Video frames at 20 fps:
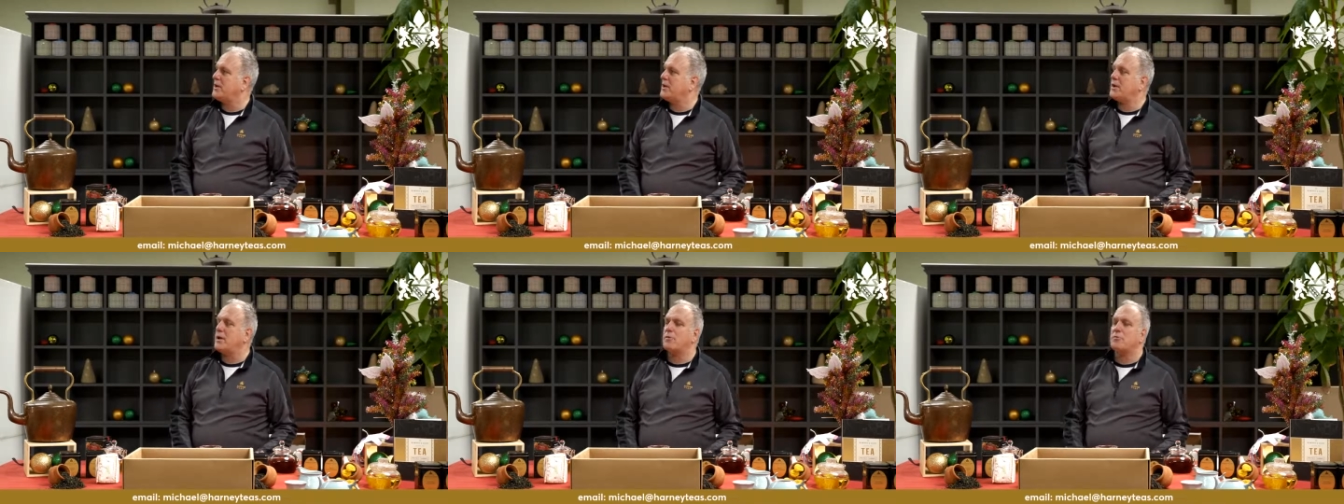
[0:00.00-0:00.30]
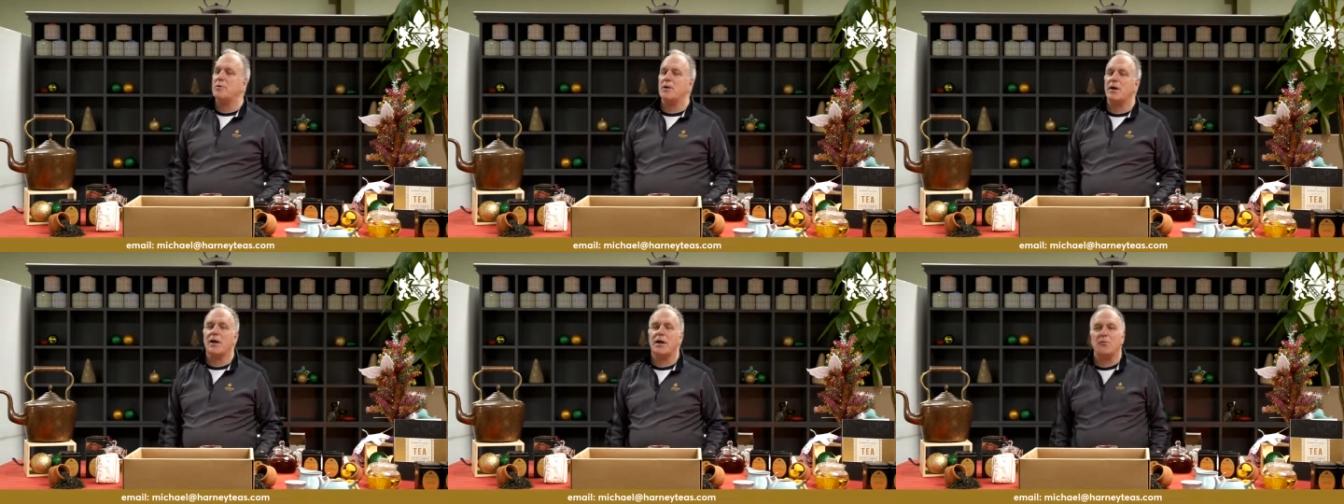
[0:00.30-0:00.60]

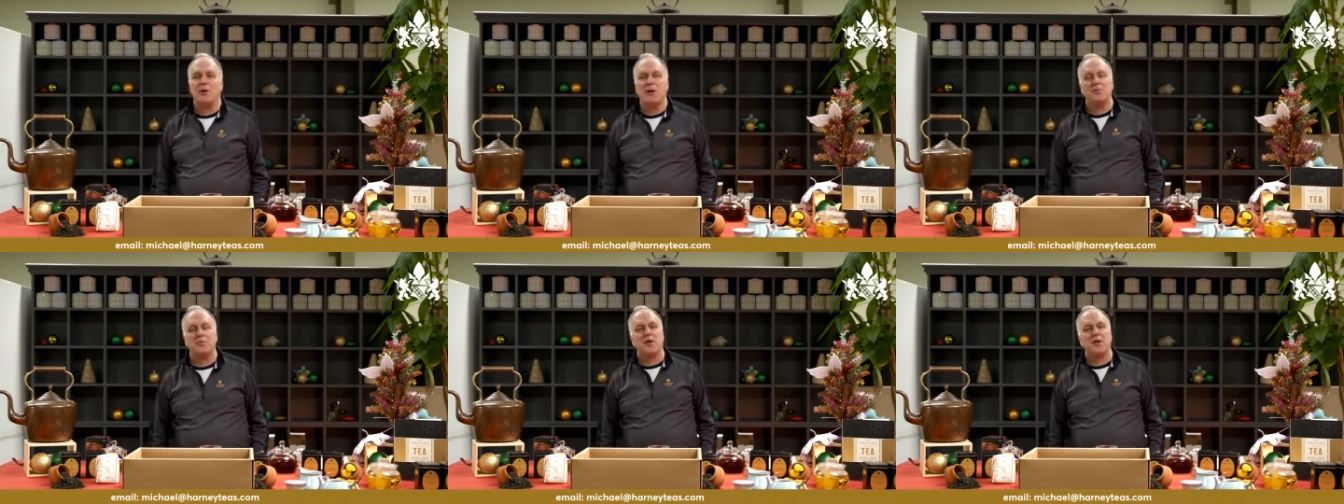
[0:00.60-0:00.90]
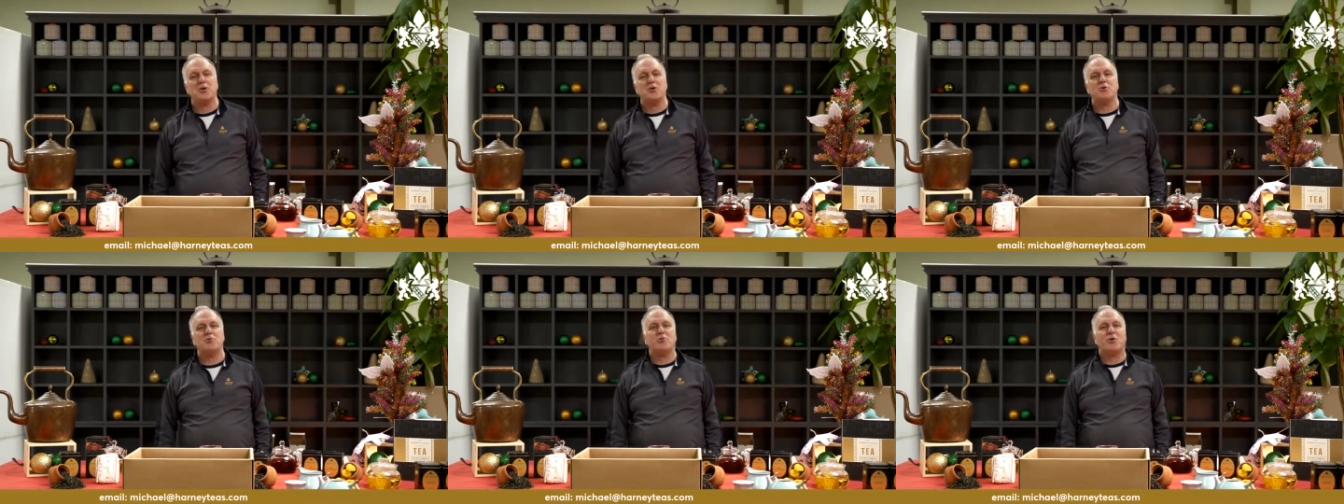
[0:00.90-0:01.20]
I want to thank
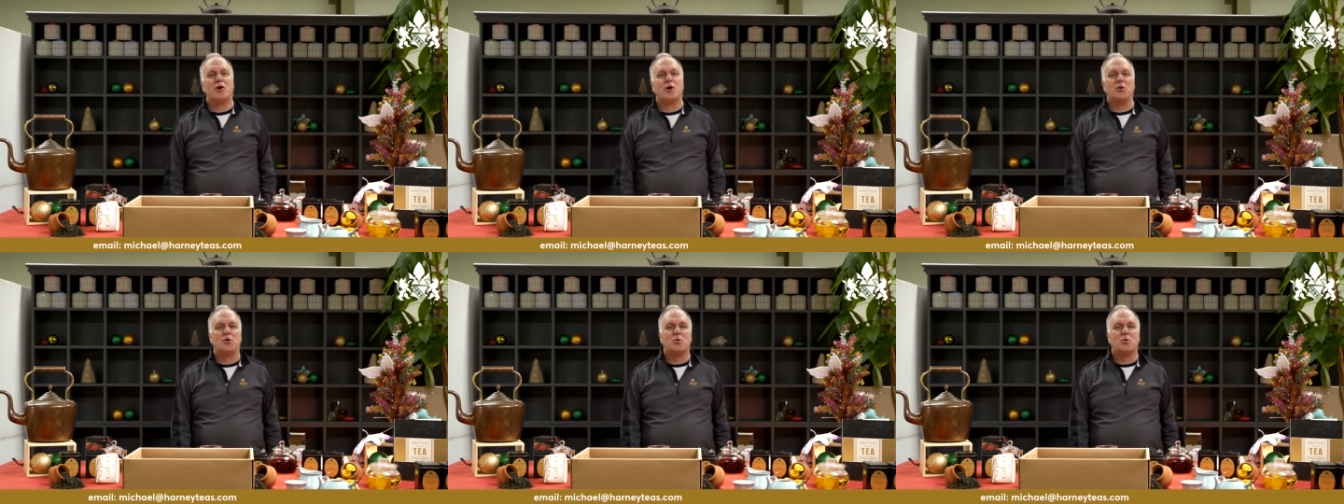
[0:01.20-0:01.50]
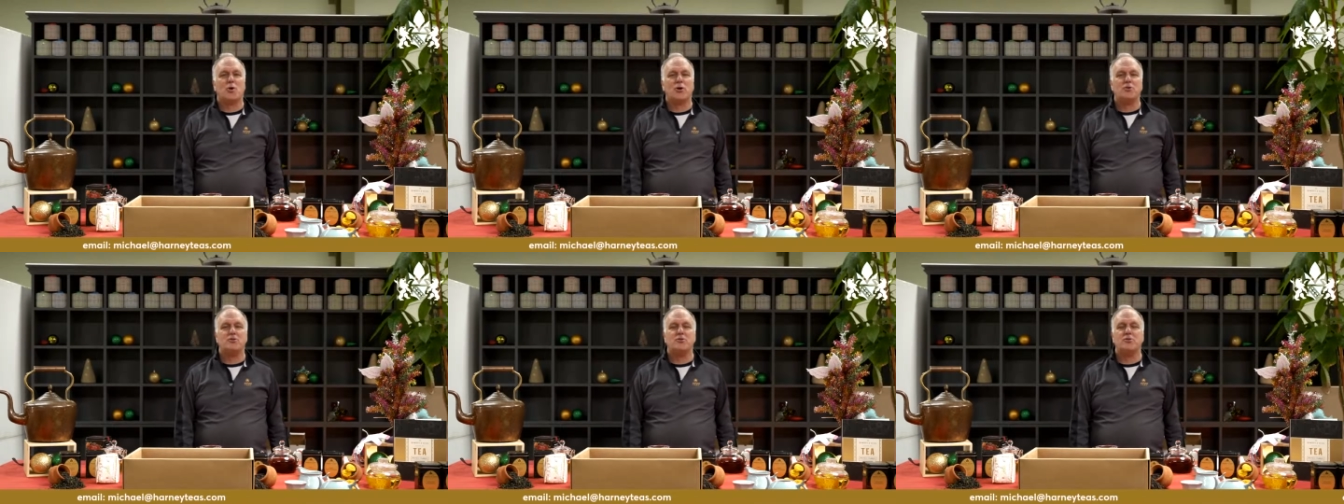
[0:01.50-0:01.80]
you for all the
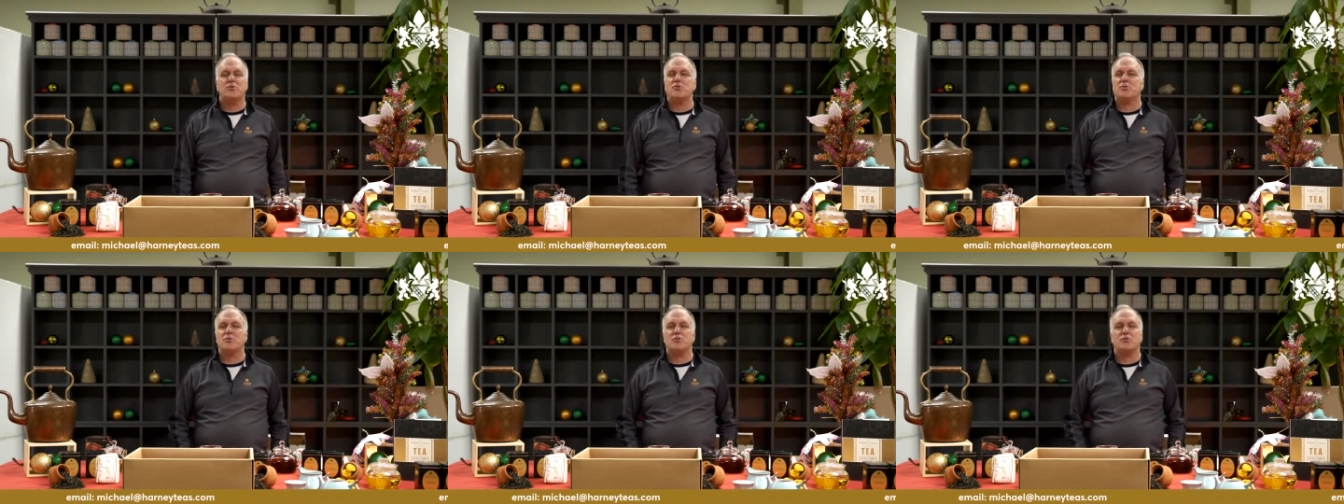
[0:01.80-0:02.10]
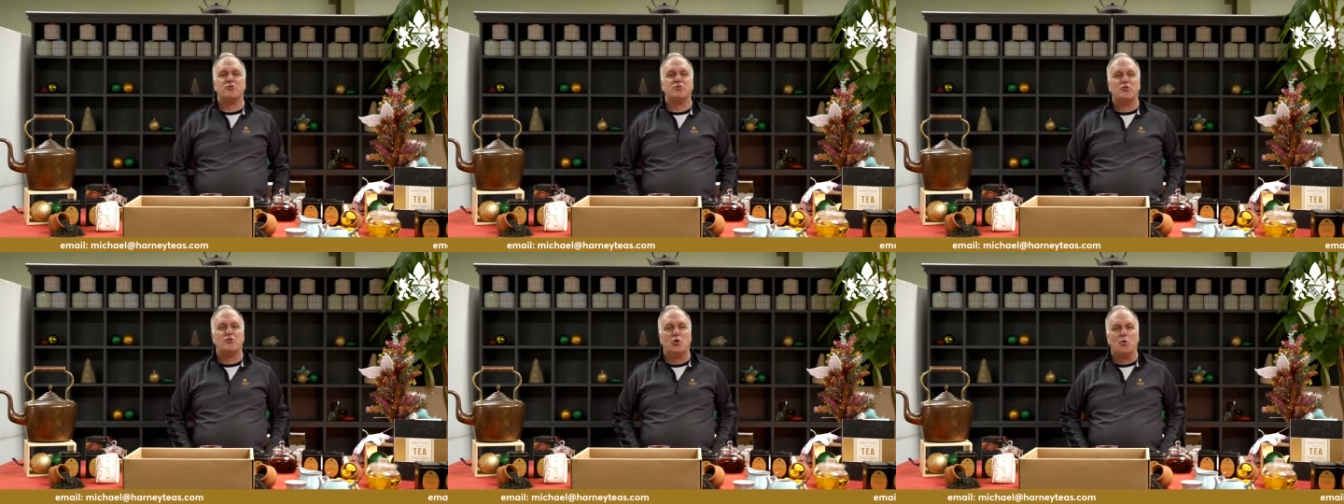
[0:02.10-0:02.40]
questions. There were
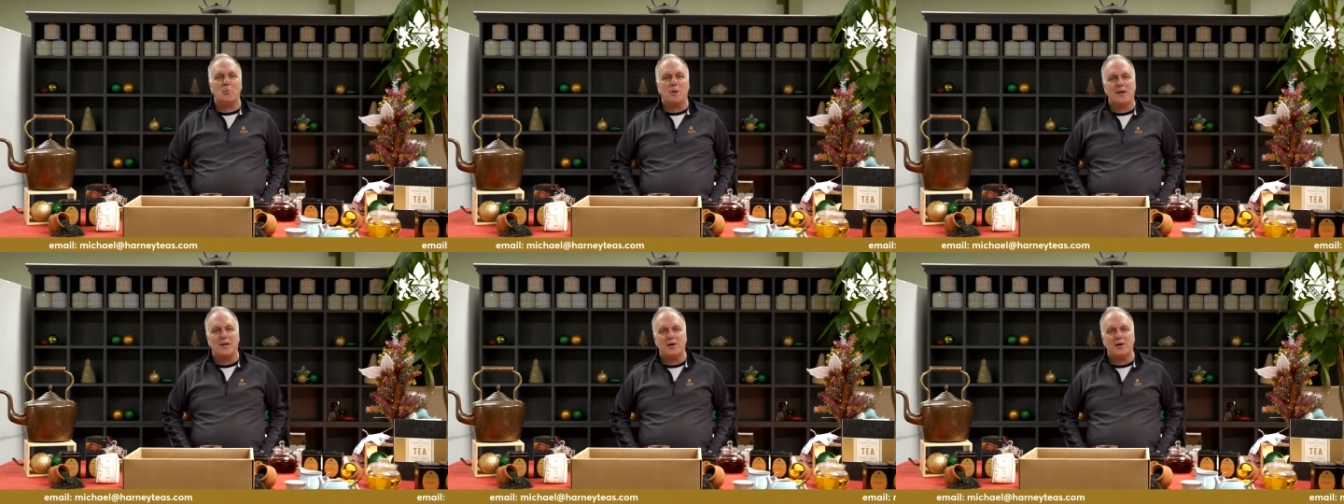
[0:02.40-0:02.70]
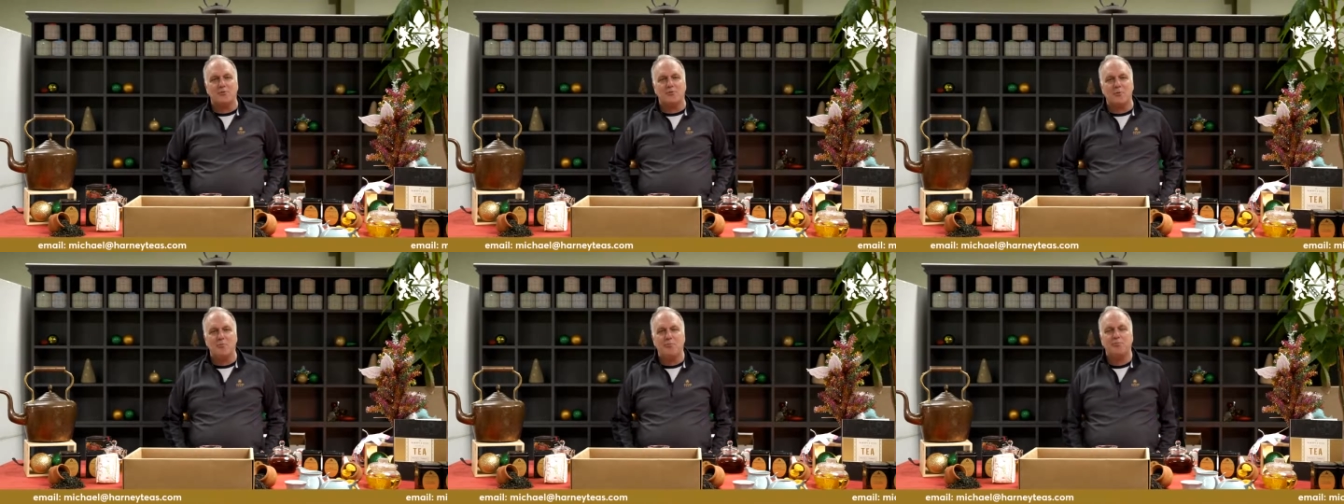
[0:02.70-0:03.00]
so many of
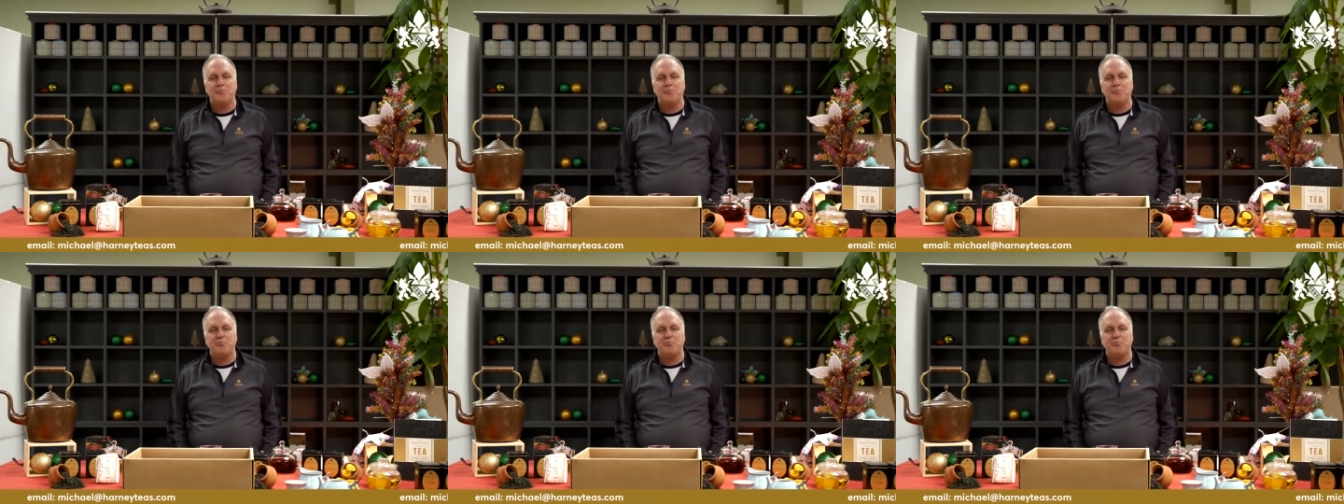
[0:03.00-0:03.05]
them.